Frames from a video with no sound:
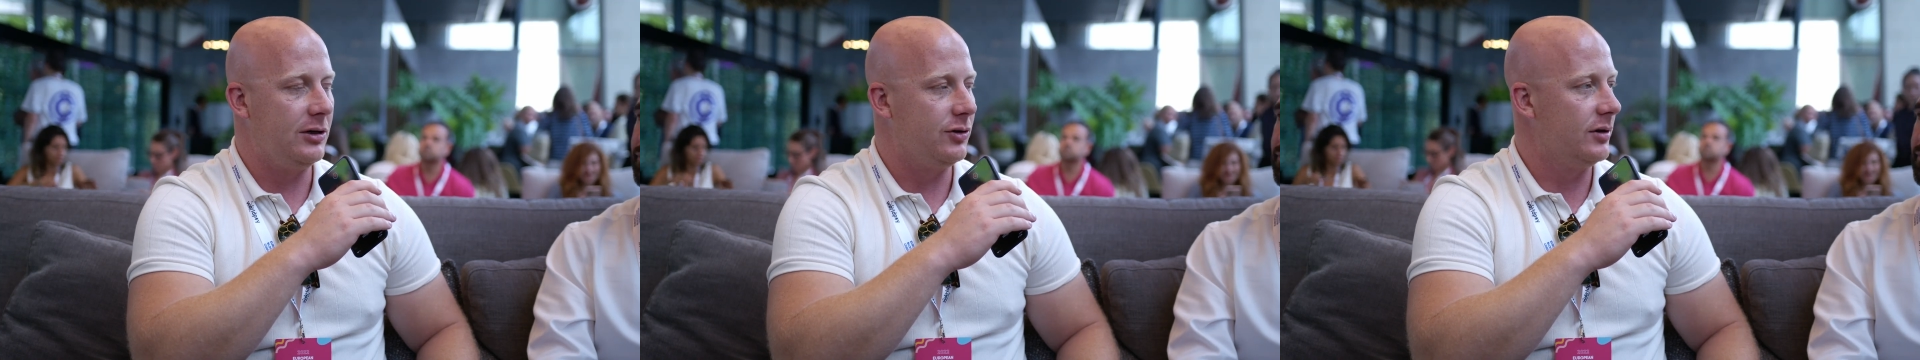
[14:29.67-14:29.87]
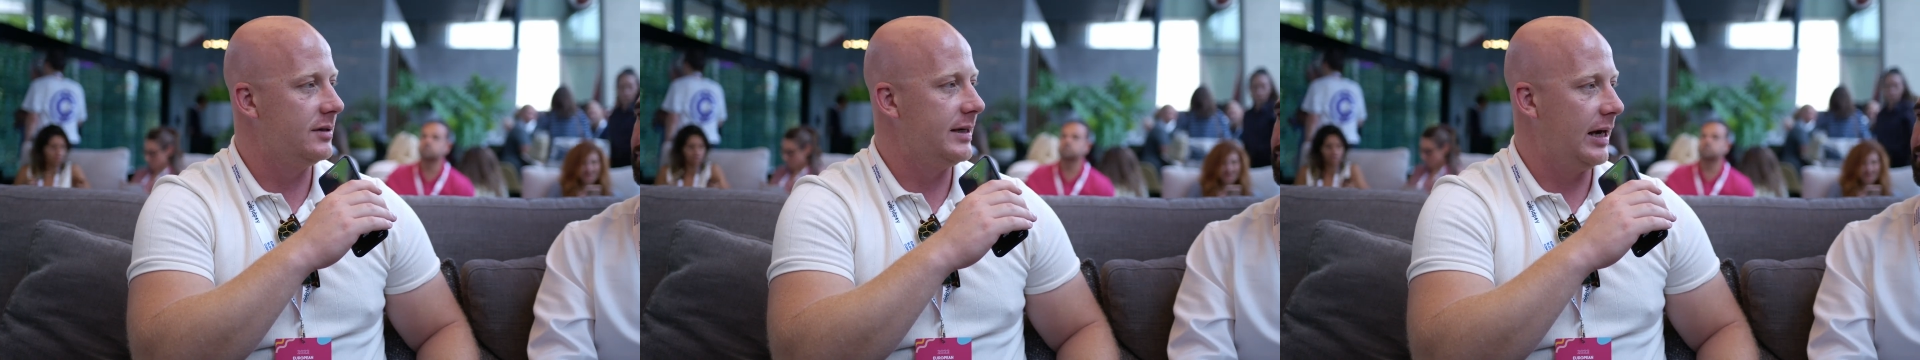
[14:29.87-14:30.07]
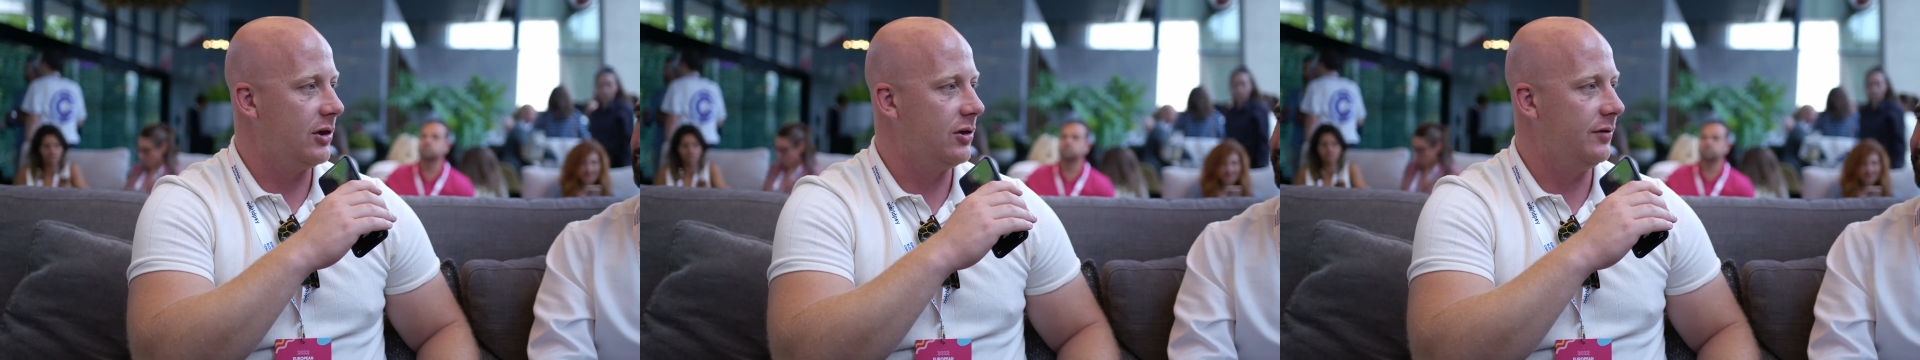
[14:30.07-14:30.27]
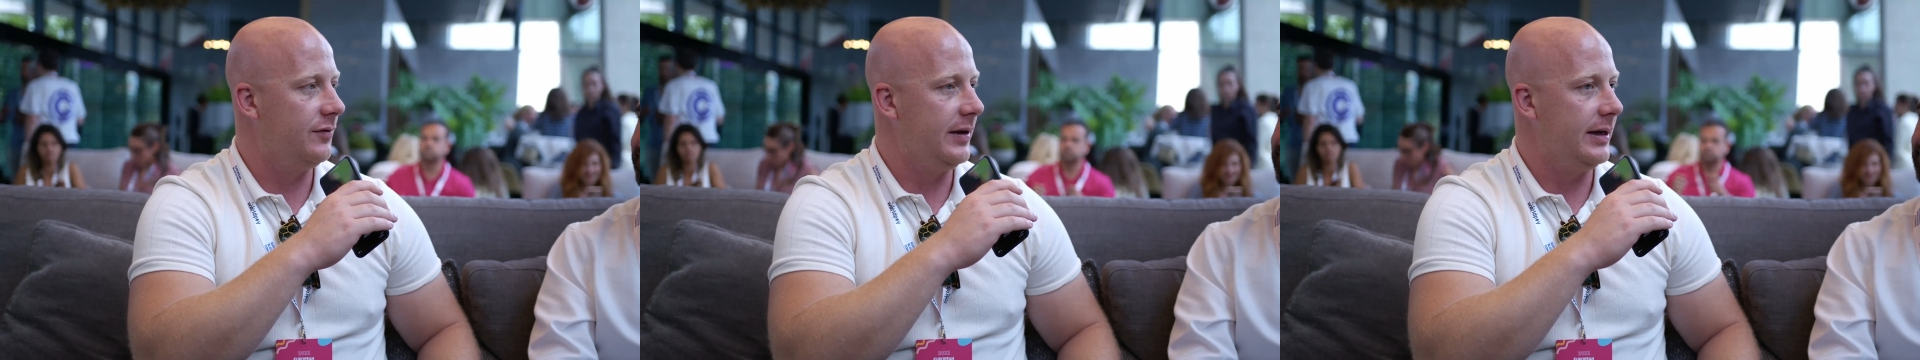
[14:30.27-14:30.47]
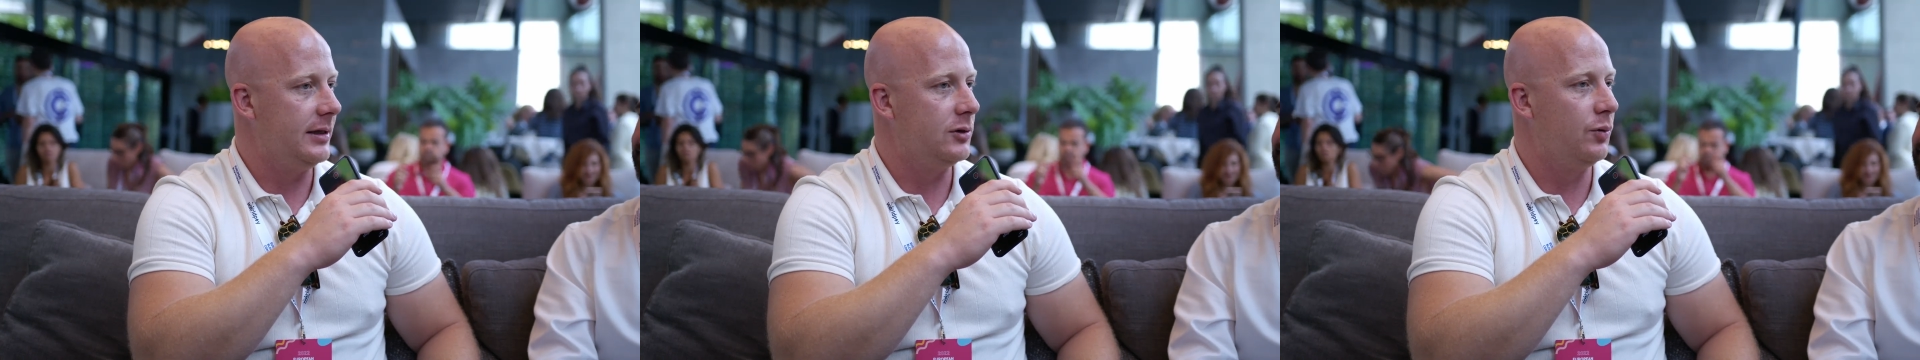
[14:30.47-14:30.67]
transaction
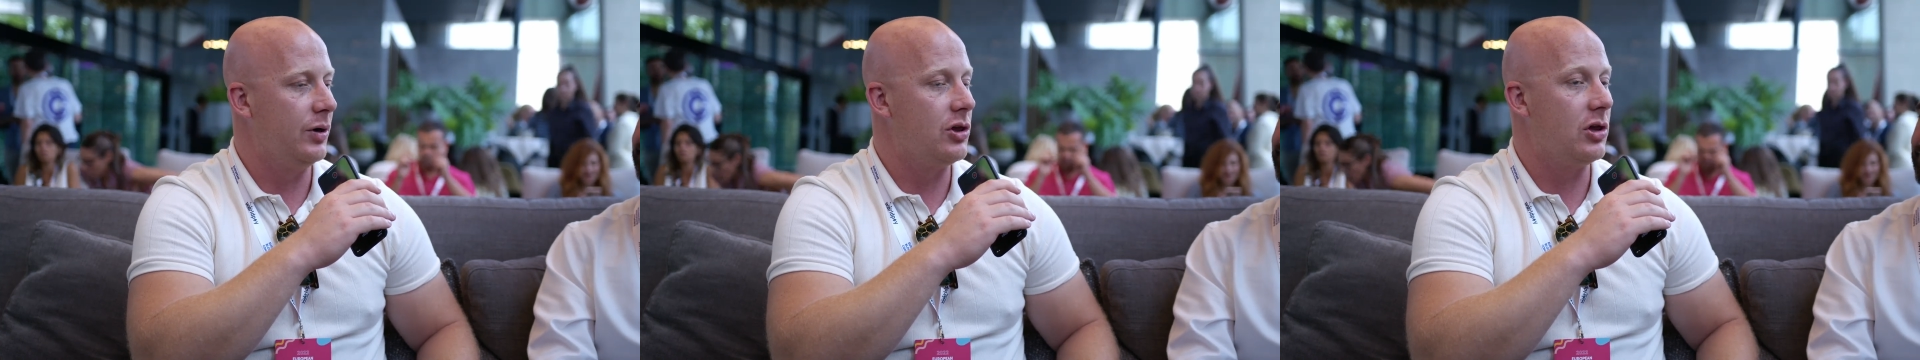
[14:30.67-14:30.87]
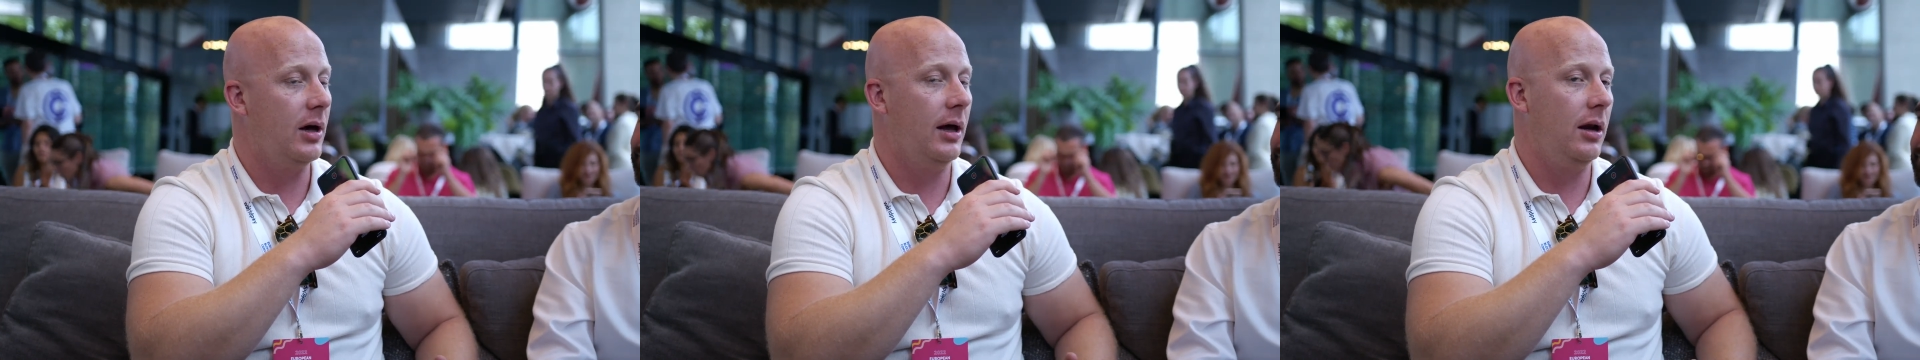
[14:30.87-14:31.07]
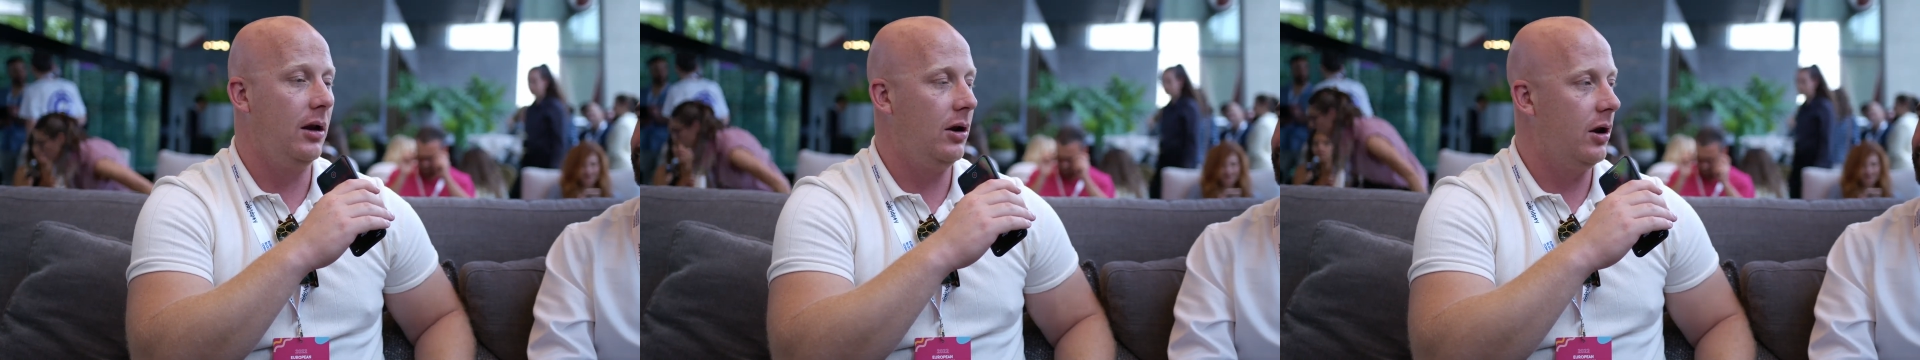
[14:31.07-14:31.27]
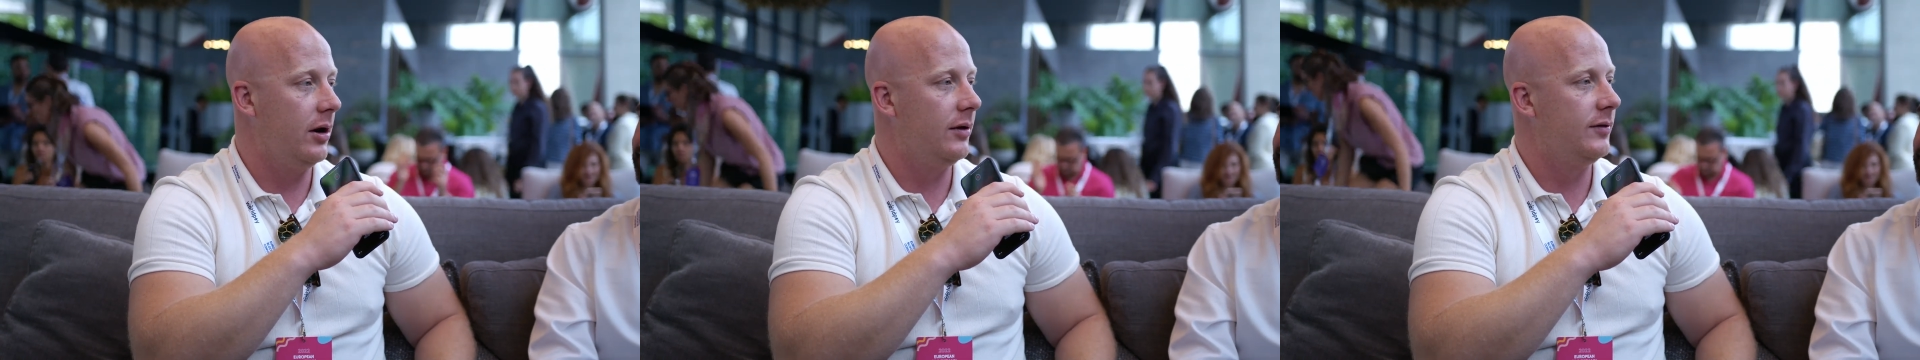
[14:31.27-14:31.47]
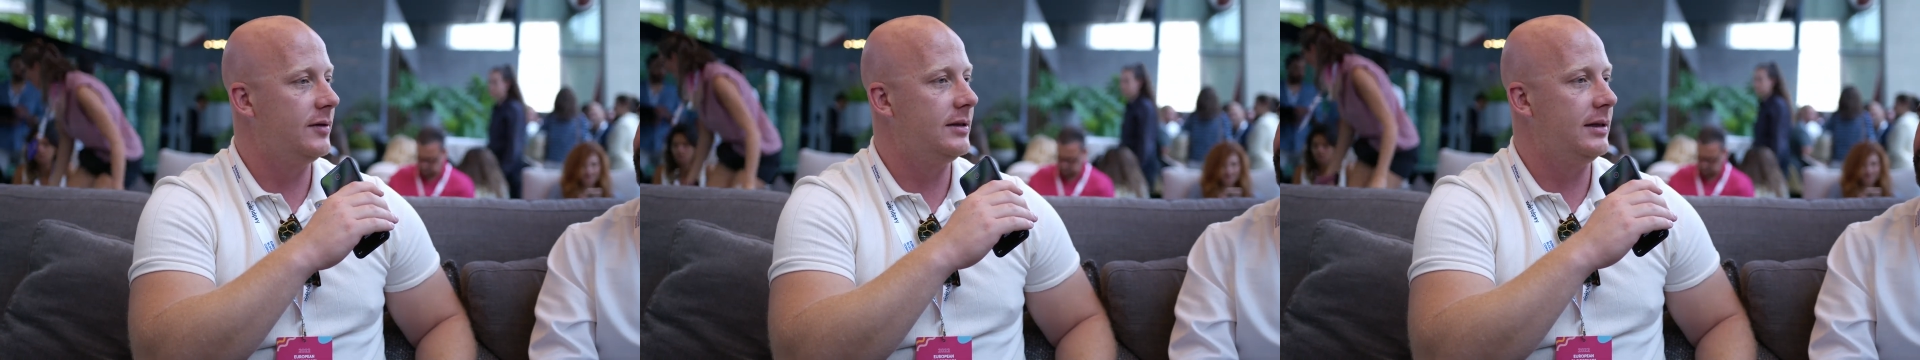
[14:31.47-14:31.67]
fees, which a
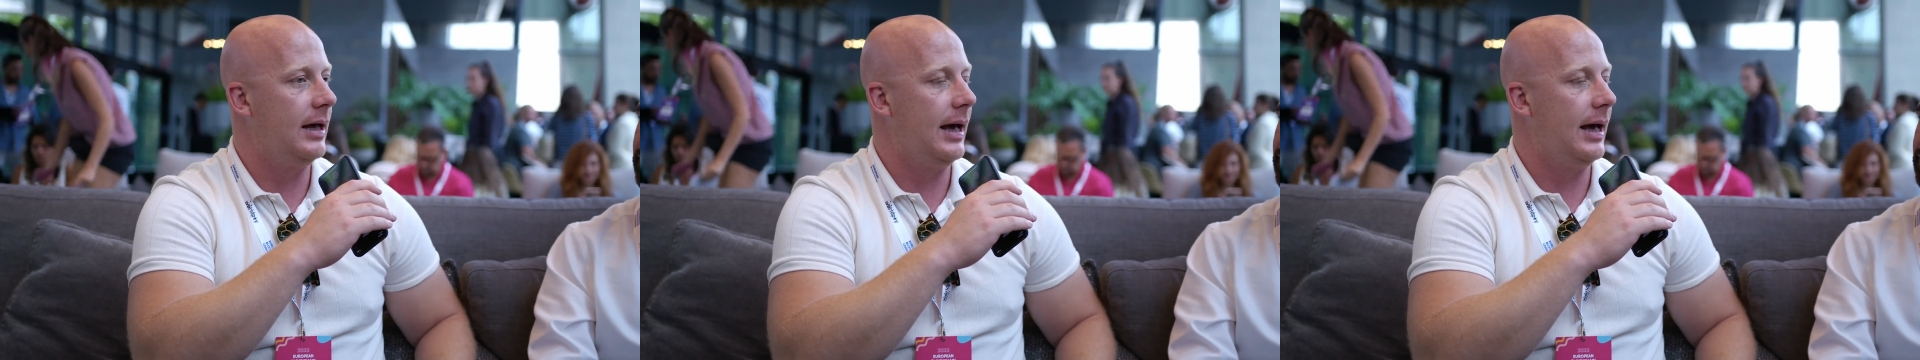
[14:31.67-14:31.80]
lot of